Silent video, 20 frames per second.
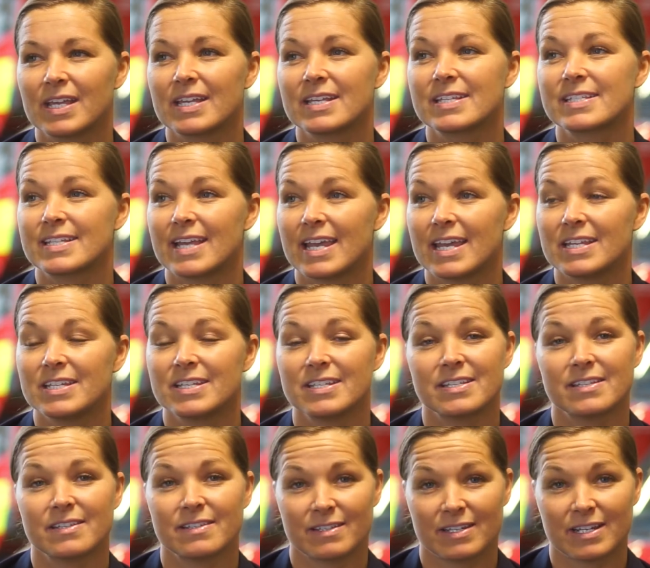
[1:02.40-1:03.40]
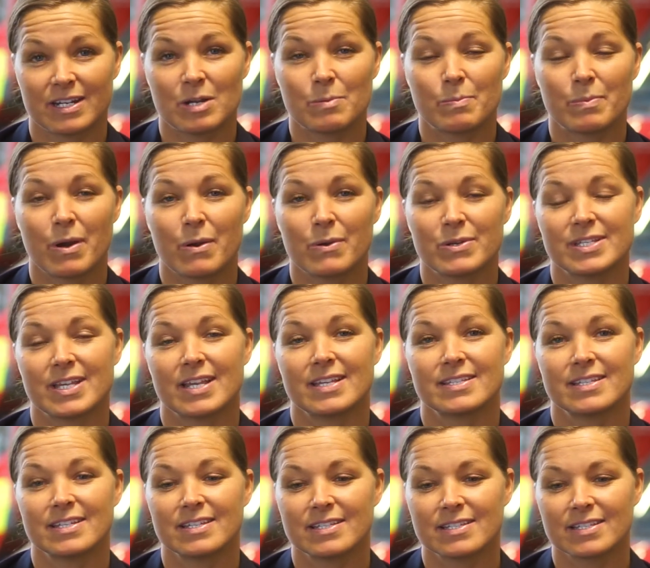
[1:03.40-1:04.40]
stages, you know,
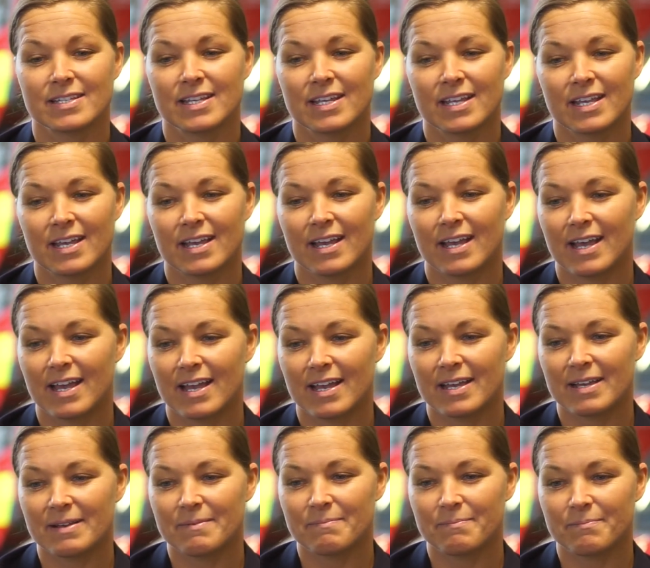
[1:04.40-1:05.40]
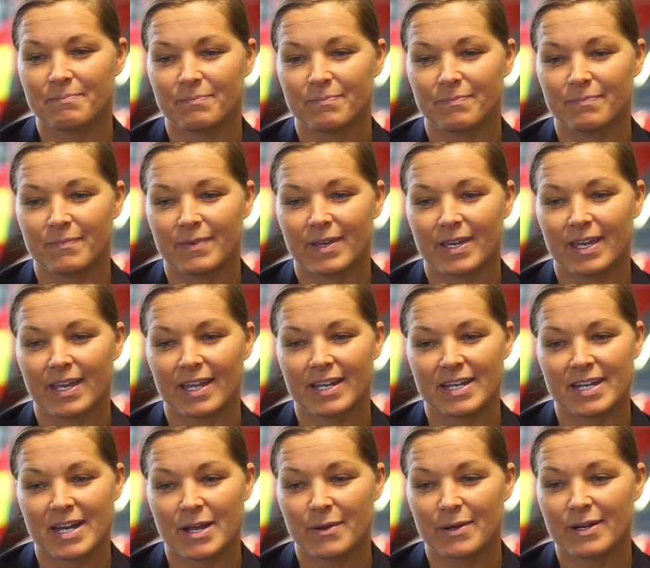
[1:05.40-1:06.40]
processes, and
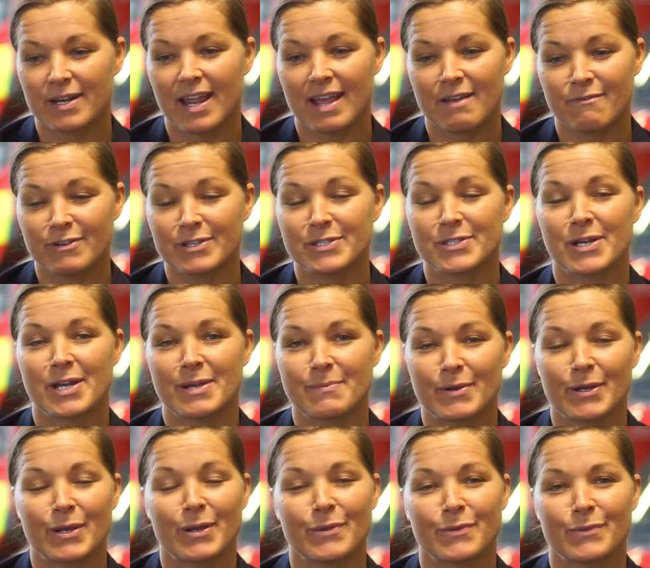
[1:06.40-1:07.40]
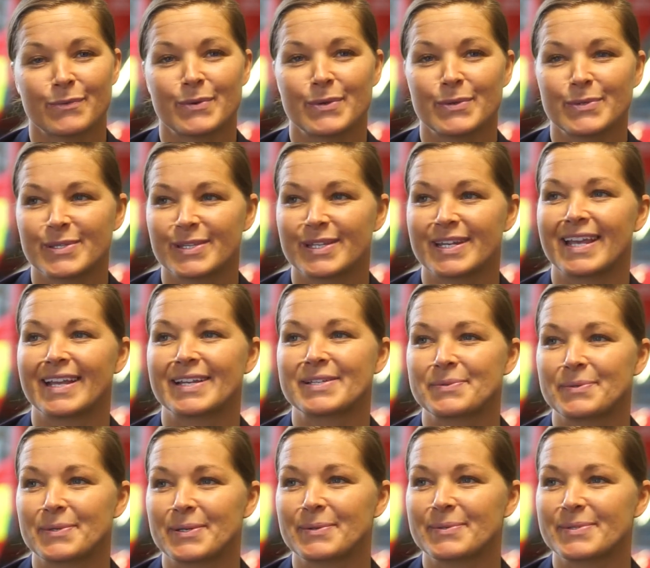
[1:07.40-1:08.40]
you know, and every time I got through to the
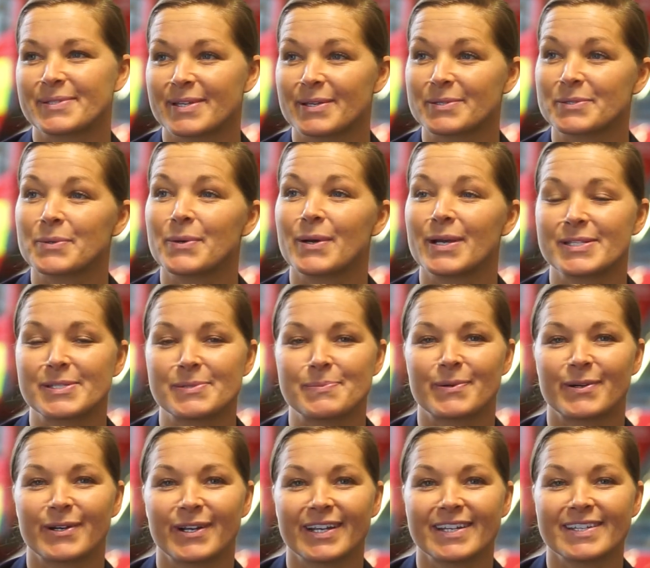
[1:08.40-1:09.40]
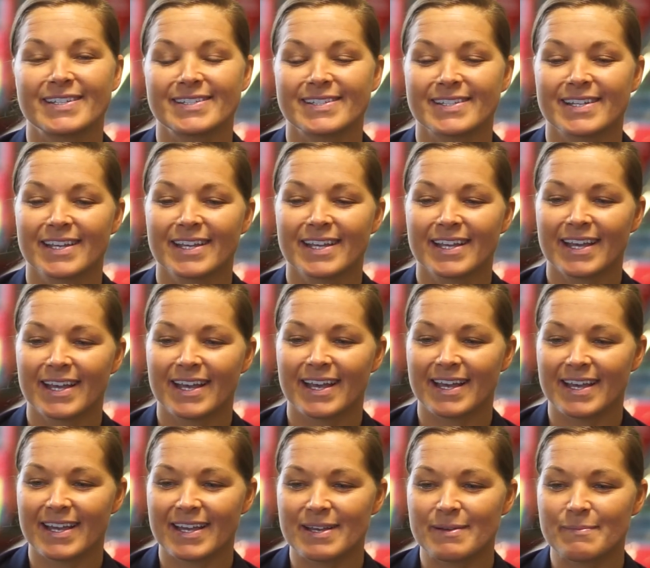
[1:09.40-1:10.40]
next one, I was quite surprised.
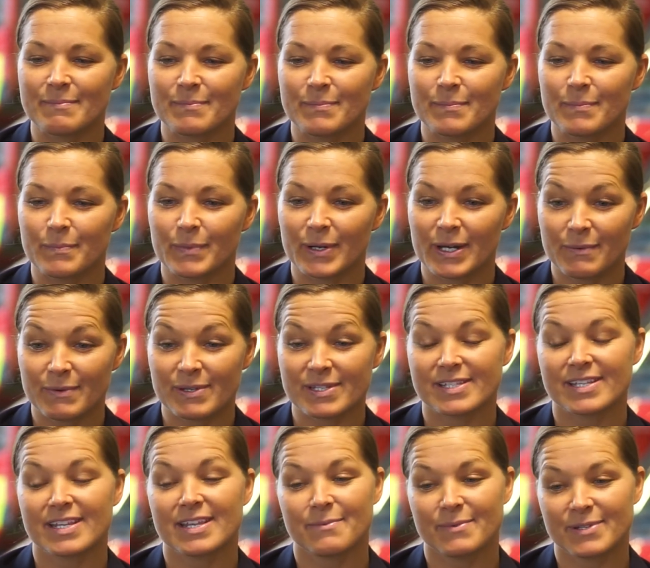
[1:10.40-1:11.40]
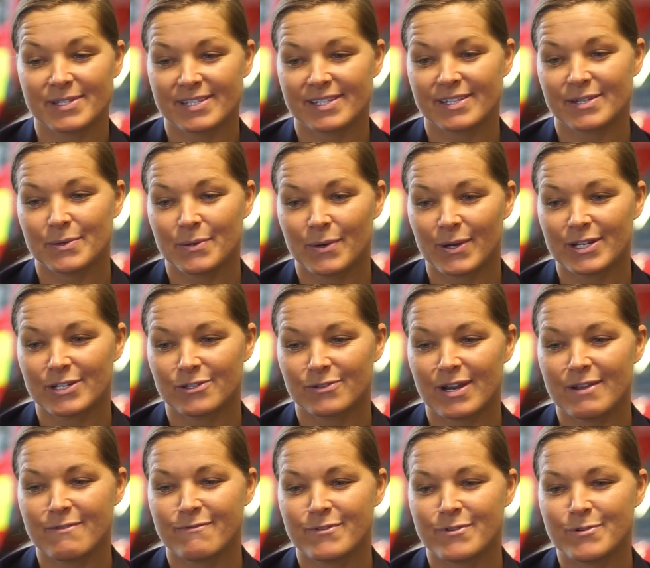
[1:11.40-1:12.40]
But it was quite a
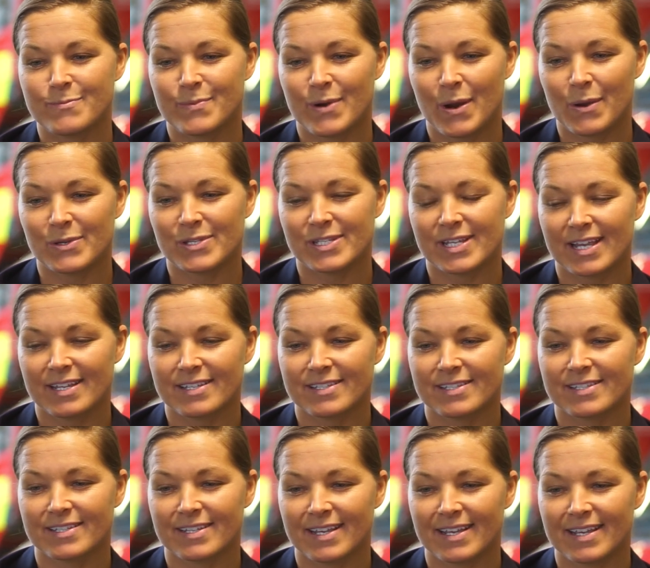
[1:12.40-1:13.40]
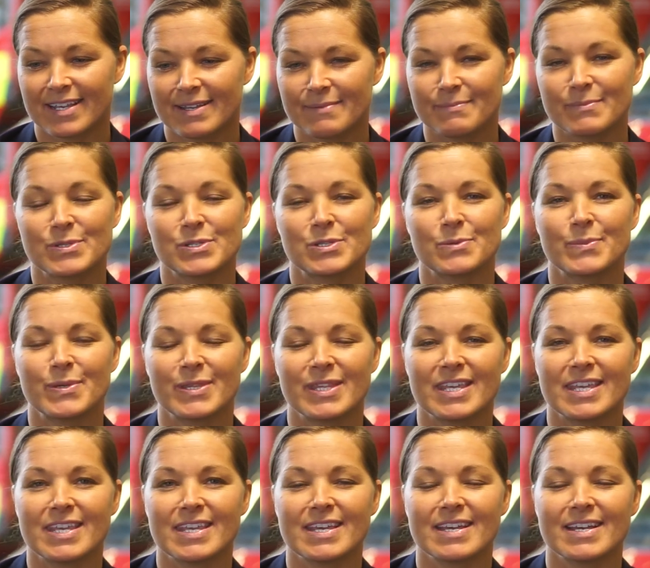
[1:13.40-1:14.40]
straightforward process. Some of
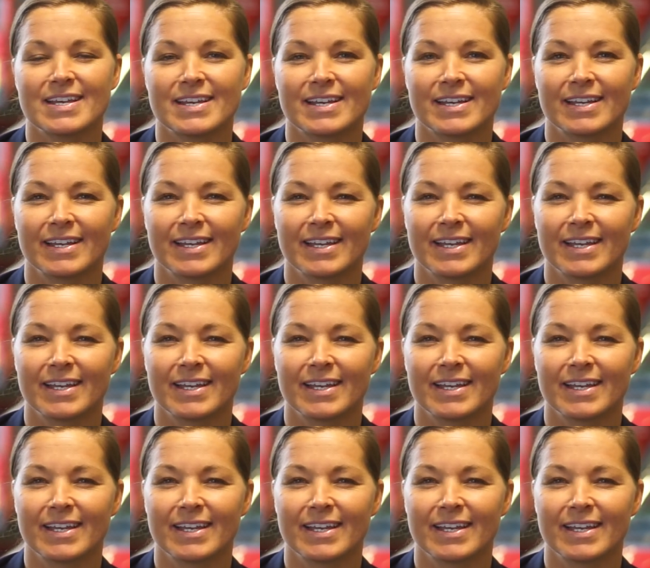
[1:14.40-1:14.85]
the